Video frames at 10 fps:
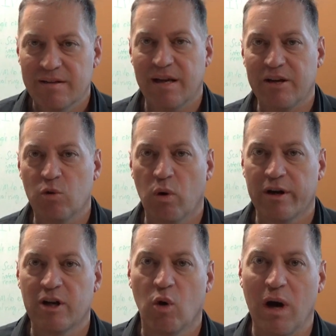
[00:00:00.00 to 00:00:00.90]
that you want
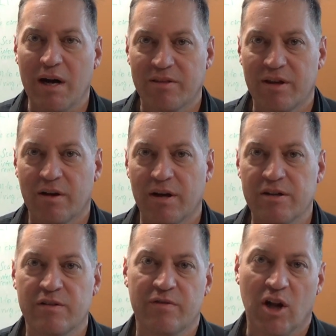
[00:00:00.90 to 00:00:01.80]
to go out there
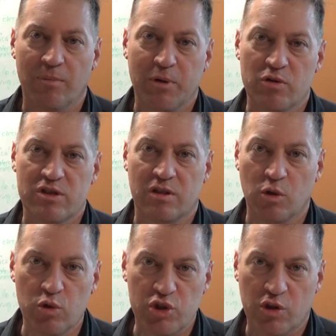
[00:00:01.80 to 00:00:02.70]
and develop your
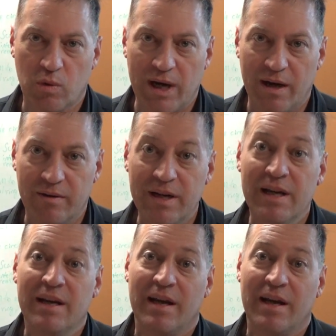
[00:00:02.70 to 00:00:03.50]
solution around